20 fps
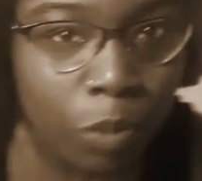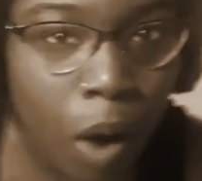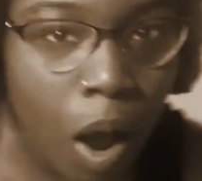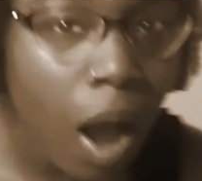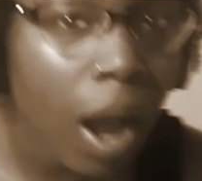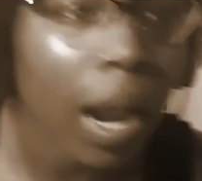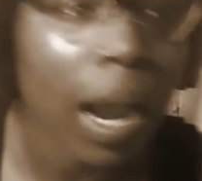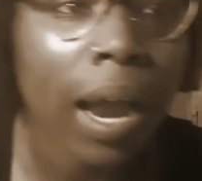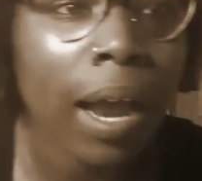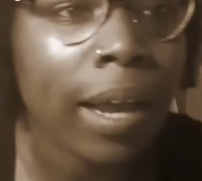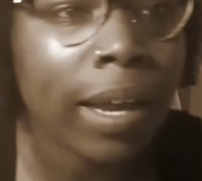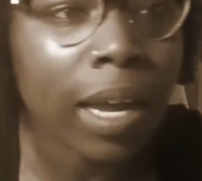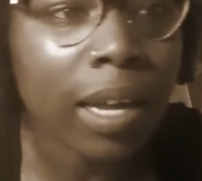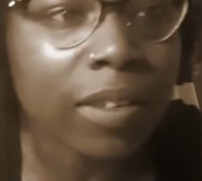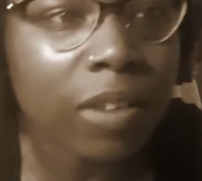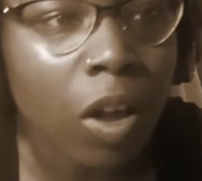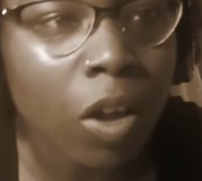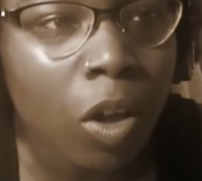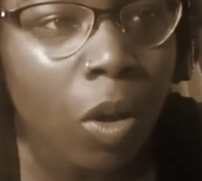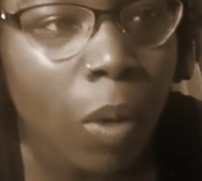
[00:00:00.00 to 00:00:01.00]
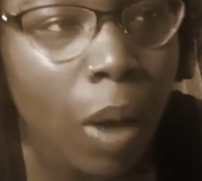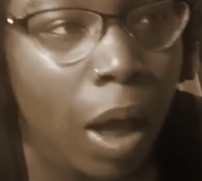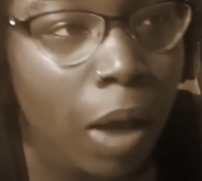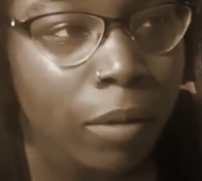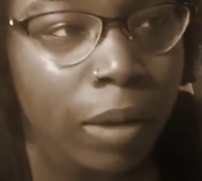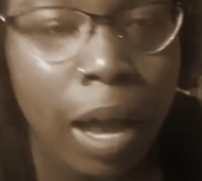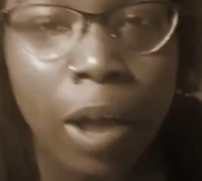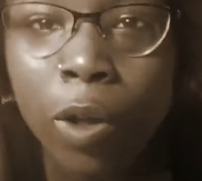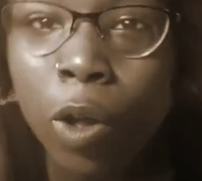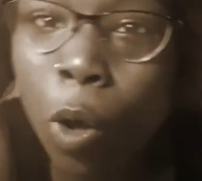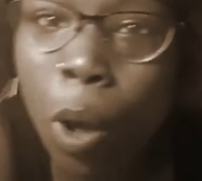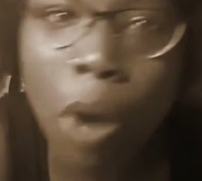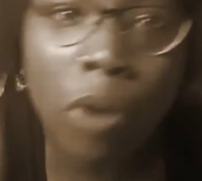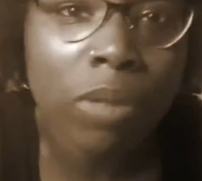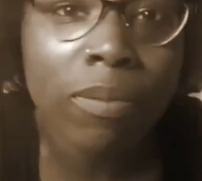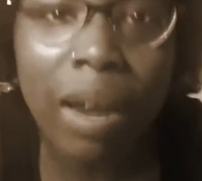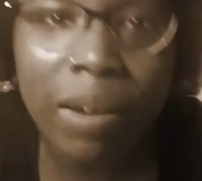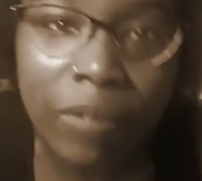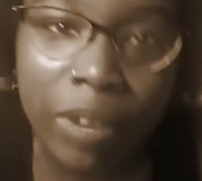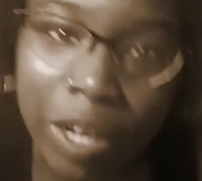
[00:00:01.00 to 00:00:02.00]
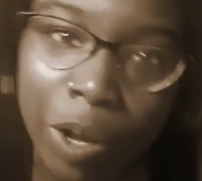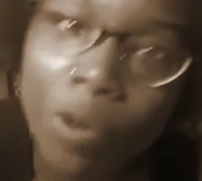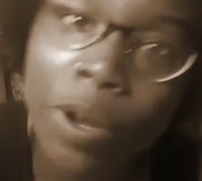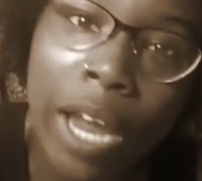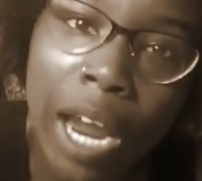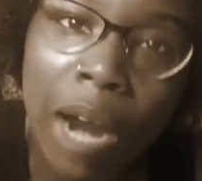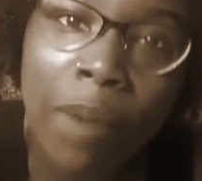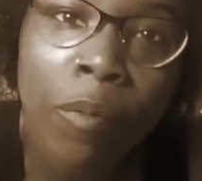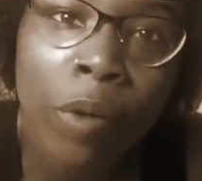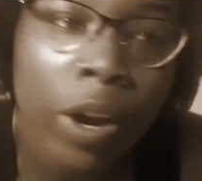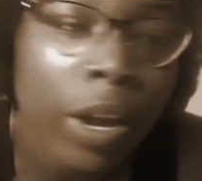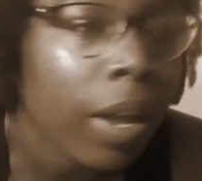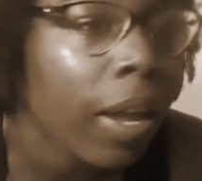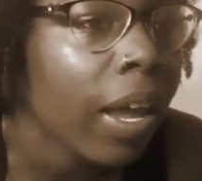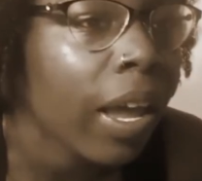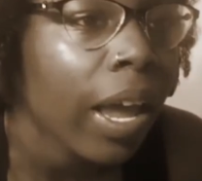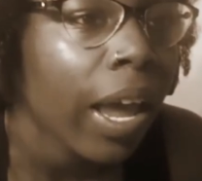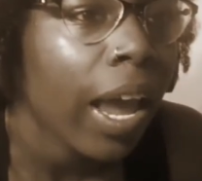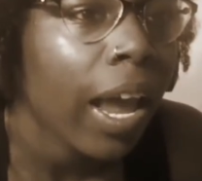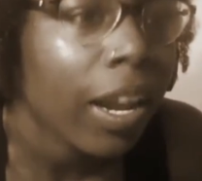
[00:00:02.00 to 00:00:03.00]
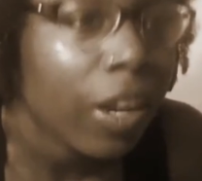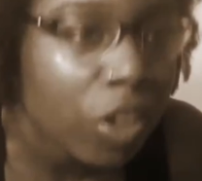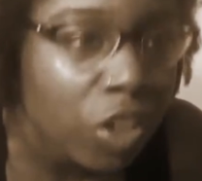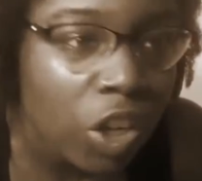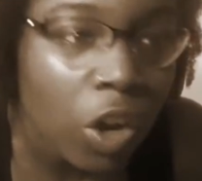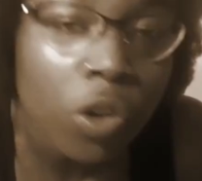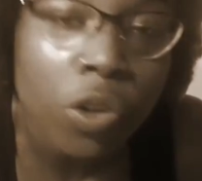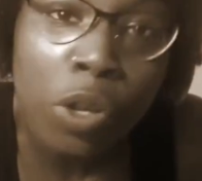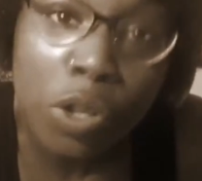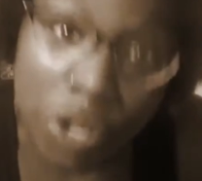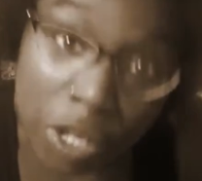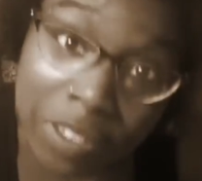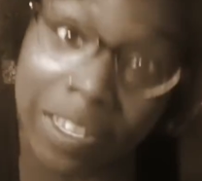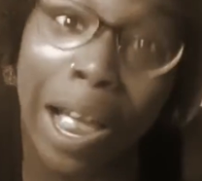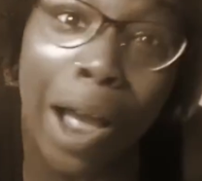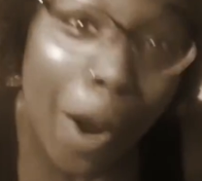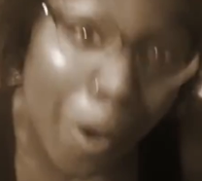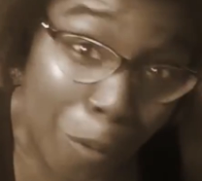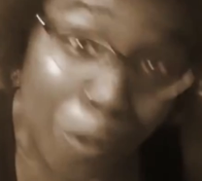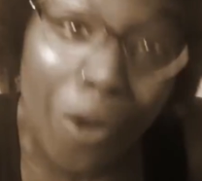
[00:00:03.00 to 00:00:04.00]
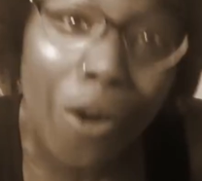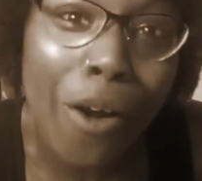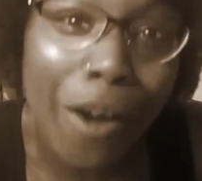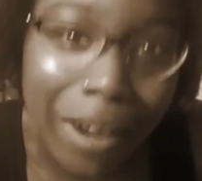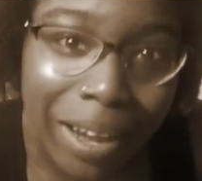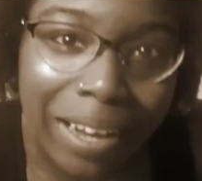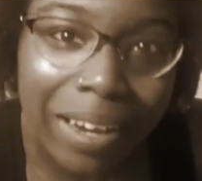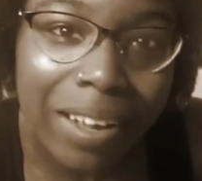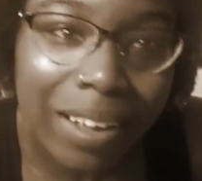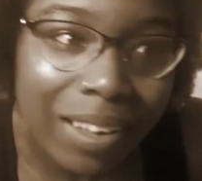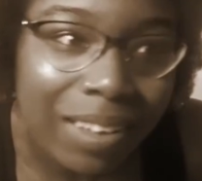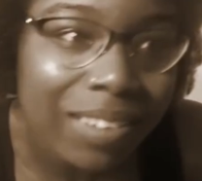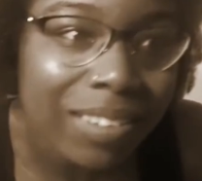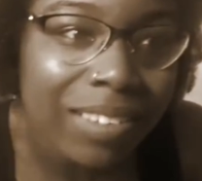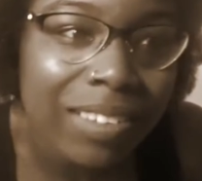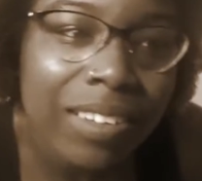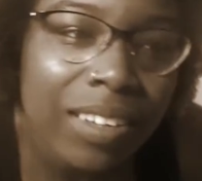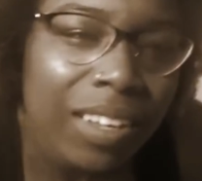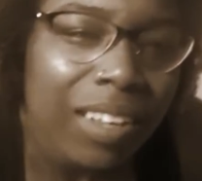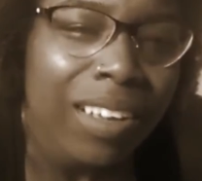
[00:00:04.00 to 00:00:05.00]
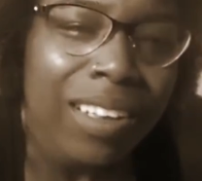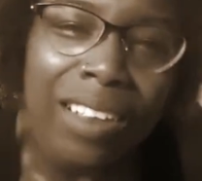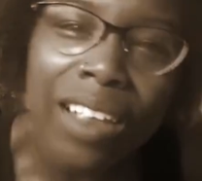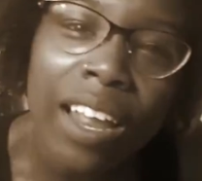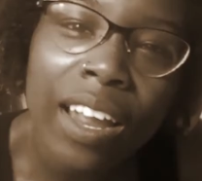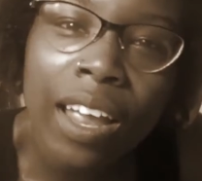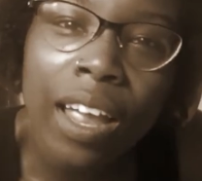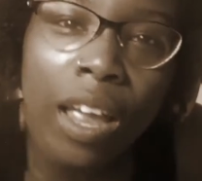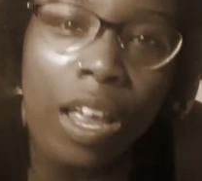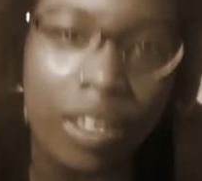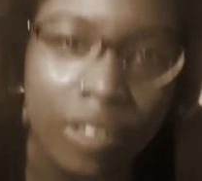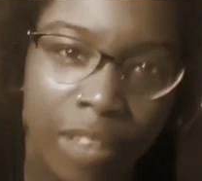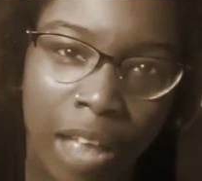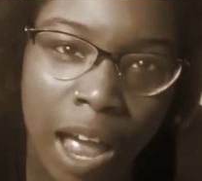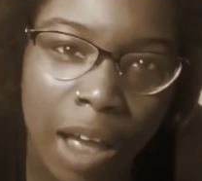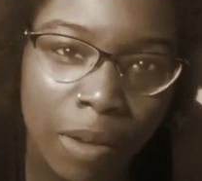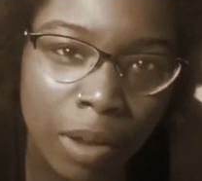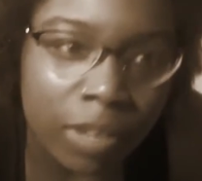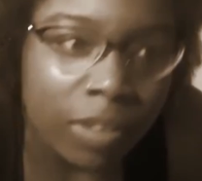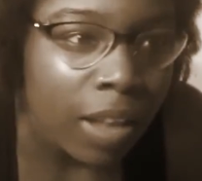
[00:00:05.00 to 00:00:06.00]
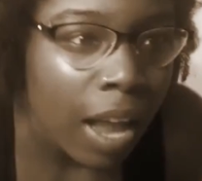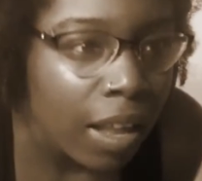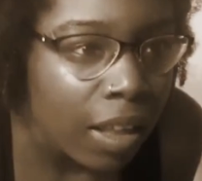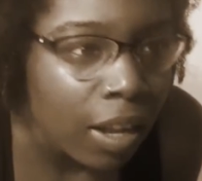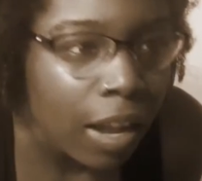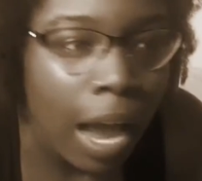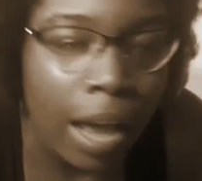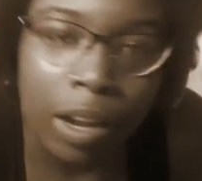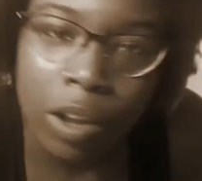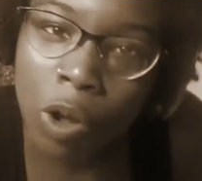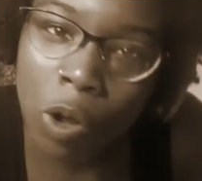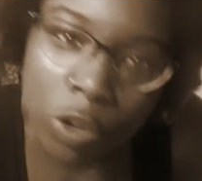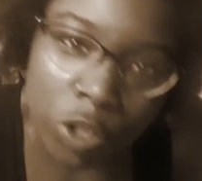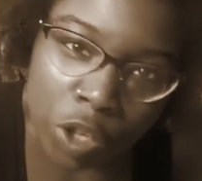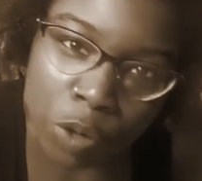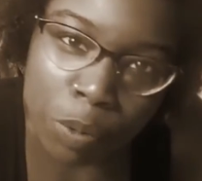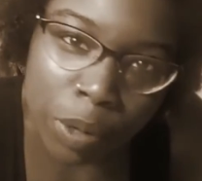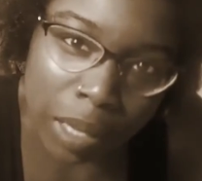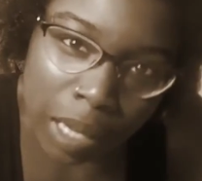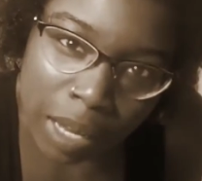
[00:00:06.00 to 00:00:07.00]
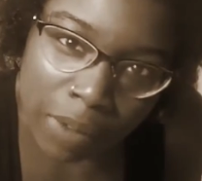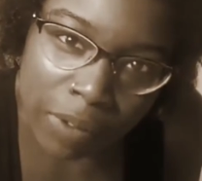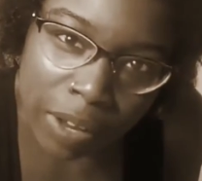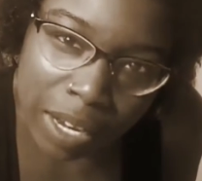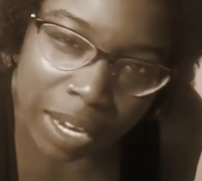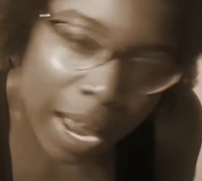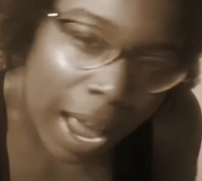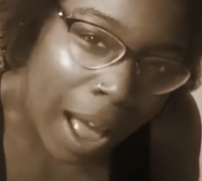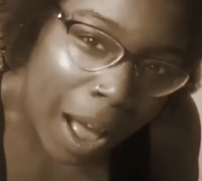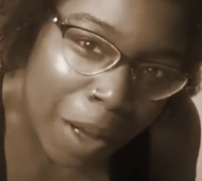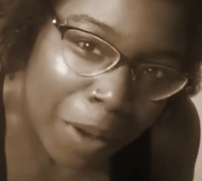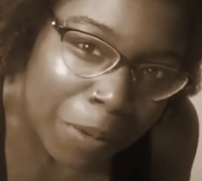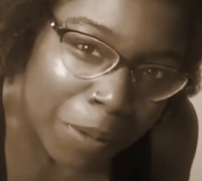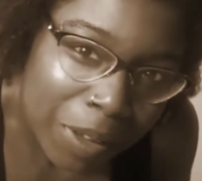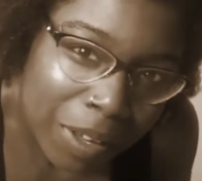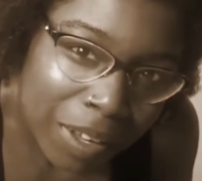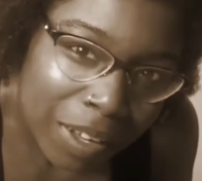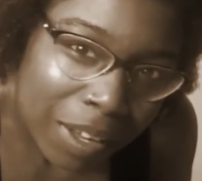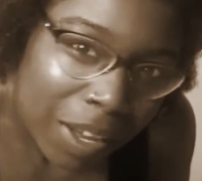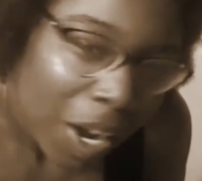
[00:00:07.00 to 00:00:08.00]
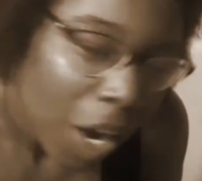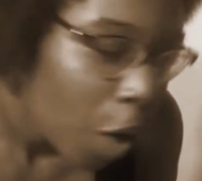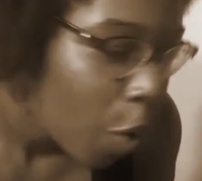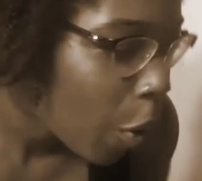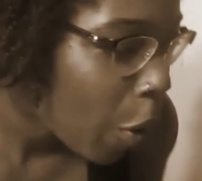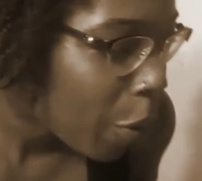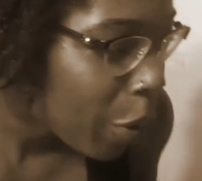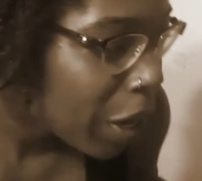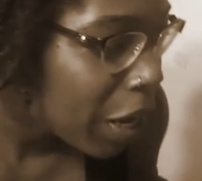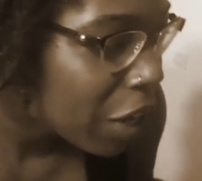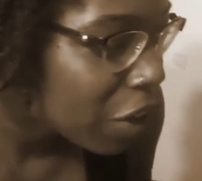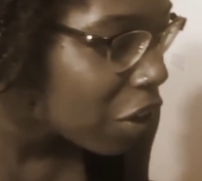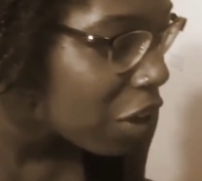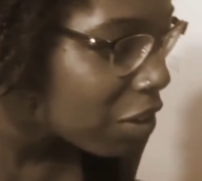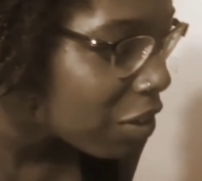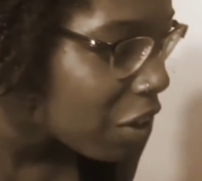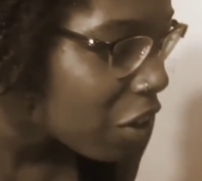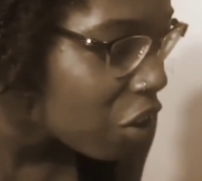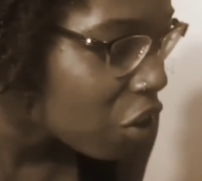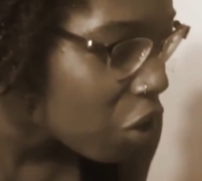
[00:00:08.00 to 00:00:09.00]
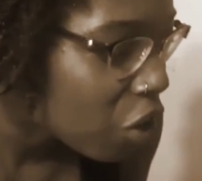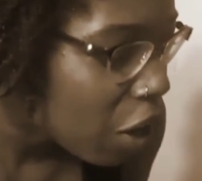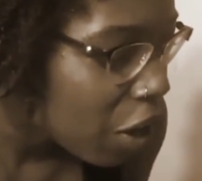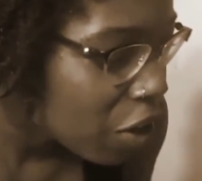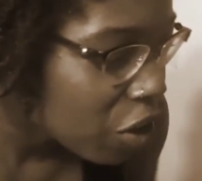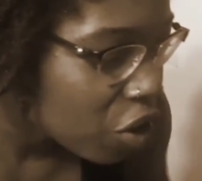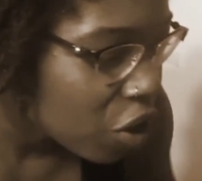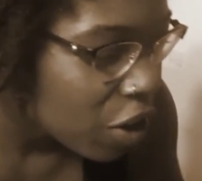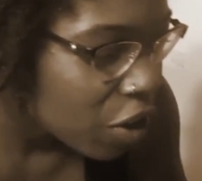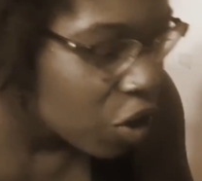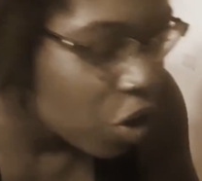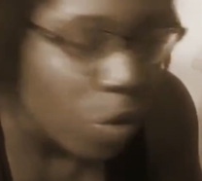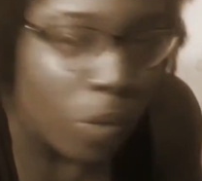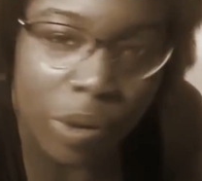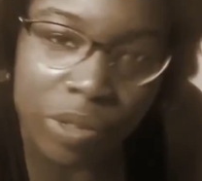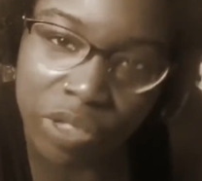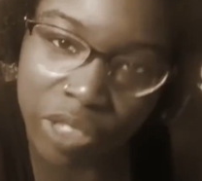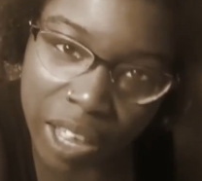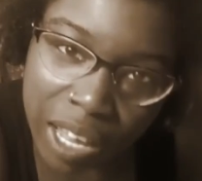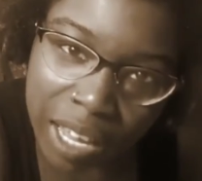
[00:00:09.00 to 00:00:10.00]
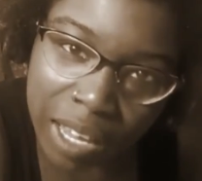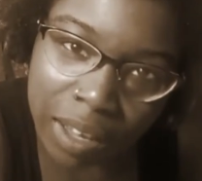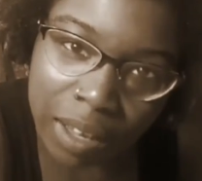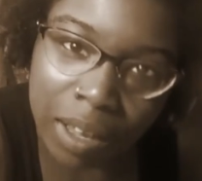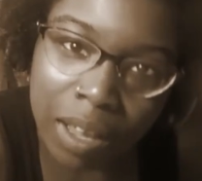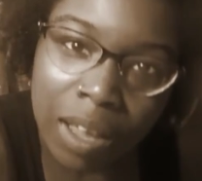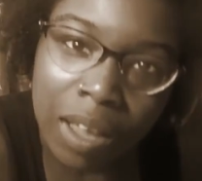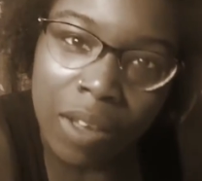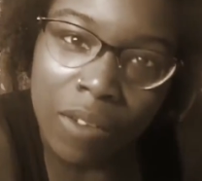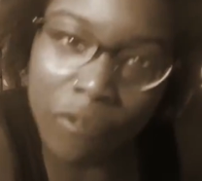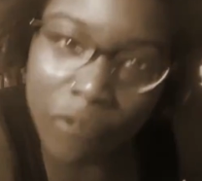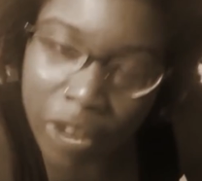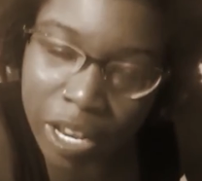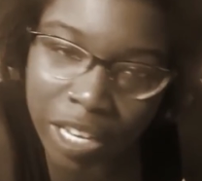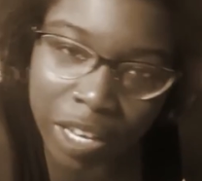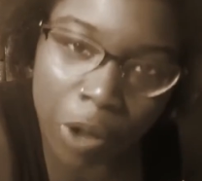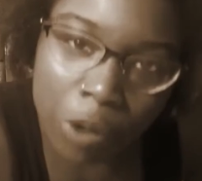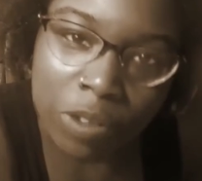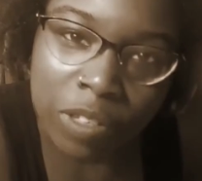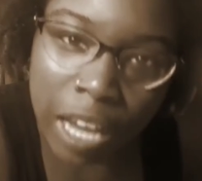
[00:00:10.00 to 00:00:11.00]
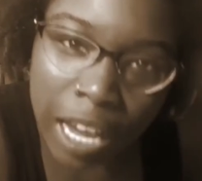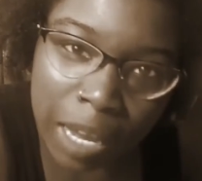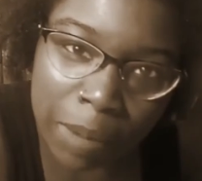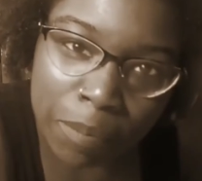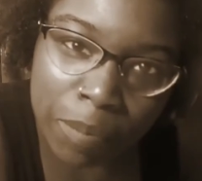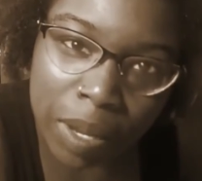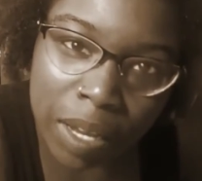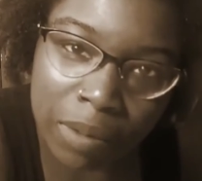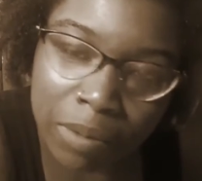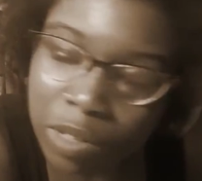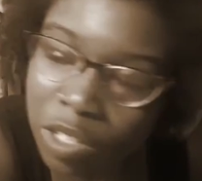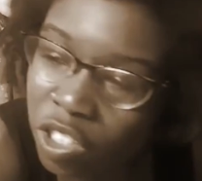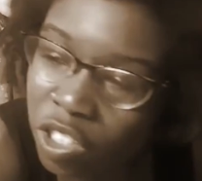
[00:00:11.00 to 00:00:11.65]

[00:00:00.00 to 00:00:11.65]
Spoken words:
wrong. I guess I'll go out with my video camera and show you just how wrong it is. Like, is that the kind of culture we live in now? Where we can just do a thing, videotape it,